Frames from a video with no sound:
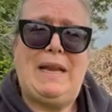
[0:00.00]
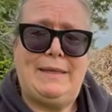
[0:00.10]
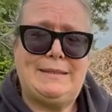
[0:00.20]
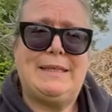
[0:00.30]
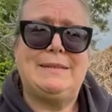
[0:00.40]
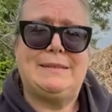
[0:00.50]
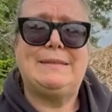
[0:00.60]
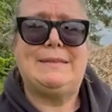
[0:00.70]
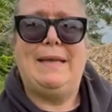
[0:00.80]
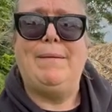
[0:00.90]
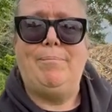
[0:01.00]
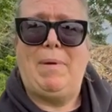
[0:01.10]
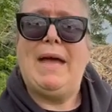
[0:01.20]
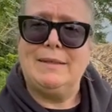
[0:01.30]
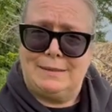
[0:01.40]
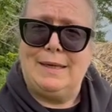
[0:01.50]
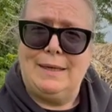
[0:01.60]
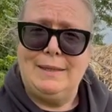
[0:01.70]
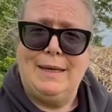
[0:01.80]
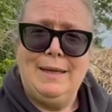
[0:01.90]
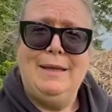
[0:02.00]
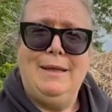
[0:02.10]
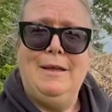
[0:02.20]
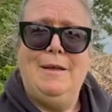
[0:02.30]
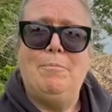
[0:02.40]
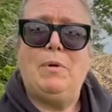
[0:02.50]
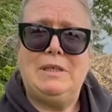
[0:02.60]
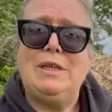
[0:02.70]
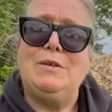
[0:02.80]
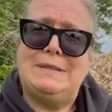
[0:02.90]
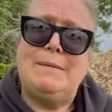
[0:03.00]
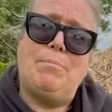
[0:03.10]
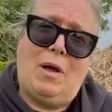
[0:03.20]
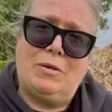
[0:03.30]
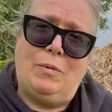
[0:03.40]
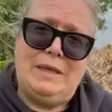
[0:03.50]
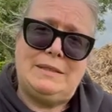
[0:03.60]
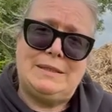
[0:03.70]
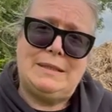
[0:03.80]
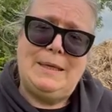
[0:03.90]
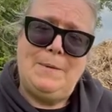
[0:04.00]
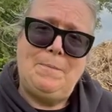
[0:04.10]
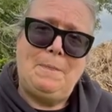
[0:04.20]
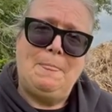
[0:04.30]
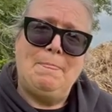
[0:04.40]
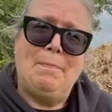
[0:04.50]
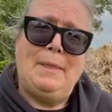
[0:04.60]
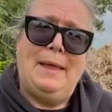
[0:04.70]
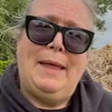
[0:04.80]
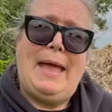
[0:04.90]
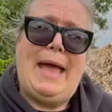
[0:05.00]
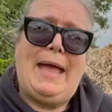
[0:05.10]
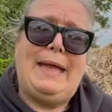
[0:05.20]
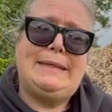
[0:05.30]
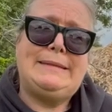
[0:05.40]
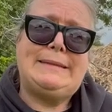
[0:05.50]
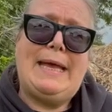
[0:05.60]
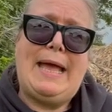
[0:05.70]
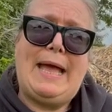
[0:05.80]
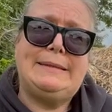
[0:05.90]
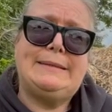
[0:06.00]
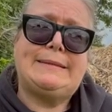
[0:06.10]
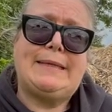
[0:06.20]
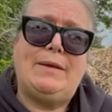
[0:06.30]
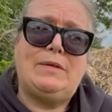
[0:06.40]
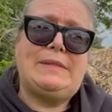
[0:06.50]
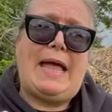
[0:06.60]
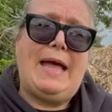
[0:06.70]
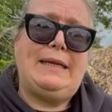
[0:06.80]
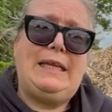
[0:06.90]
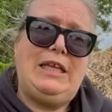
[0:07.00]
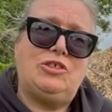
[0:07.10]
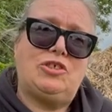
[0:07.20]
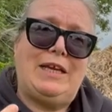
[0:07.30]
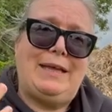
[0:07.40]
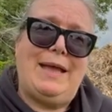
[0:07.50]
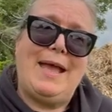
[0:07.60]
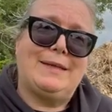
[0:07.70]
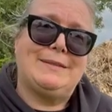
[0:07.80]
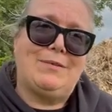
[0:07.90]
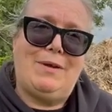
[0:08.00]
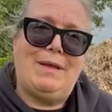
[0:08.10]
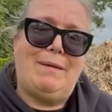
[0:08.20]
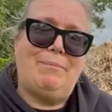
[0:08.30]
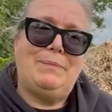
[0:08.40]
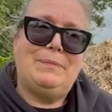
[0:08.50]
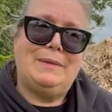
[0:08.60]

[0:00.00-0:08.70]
planting to the same pattern, but using buckwheat. And and so that I Ching hexagram,